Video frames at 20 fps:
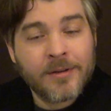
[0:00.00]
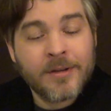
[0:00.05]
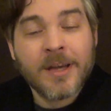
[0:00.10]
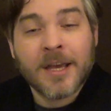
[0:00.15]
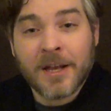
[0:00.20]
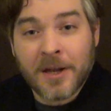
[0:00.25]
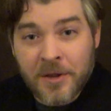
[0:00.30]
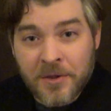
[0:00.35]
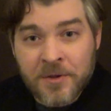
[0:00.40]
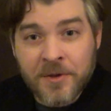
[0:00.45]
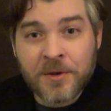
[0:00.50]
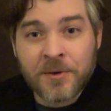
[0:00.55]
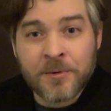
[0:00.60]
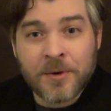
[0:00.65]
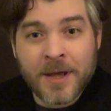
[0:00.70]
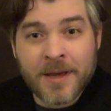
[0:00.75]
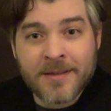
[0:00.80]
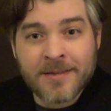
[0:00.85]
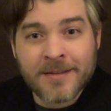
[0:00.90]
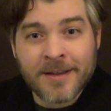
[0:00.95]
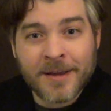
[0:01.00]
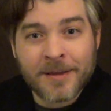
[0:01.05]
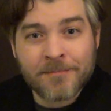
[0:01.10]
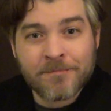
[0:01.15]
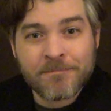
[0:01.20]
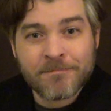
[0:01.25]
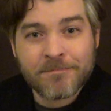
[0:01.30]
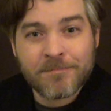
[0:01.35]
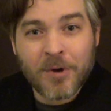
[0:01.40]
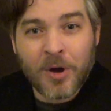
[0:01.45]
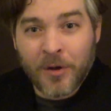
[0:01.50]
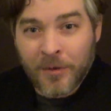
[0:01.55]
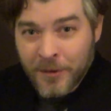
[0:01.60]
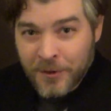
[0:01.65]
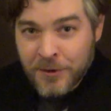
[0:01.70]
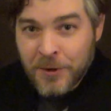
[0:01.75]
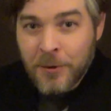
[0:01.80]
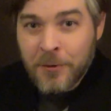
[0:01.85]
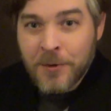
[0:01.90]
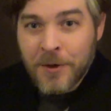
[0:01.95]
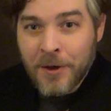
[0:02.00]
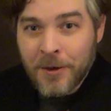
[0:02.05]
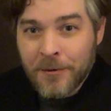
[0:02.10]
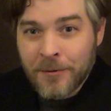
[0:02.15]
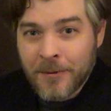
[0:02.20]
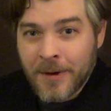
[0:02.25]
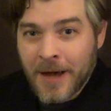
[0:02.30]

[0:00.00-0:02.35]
and I'll see you next time on the Dohyo.